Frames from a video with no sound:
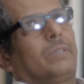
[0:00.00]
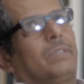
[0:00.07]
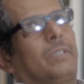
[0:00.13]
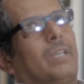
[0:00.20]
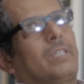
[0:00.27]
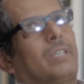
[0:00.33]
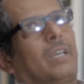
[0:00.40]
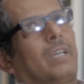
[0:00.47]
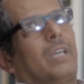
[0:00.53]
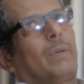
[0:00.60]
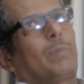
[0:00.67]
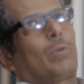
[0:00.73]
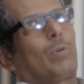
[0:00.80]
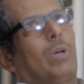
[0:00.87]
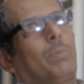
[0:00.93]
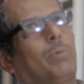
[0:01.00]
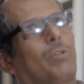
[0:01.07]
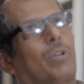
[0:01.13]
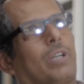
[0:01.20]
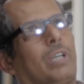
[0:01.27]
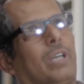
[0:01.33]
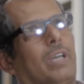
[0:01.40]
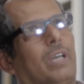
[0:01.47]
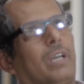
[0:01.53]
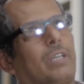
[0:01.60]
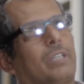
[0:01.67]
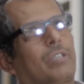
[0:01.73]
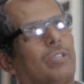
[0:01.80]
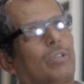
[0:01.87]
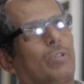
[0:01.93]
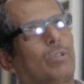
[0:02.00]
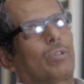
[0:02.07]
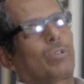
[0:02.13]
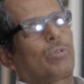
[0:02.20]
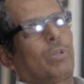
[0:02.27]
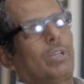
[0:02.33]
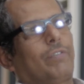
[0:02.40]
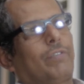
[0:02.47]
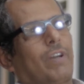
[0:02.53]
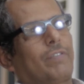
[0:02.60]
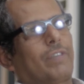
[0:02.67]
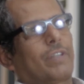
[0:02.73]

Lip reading: Since I came to Albuquerque, so 25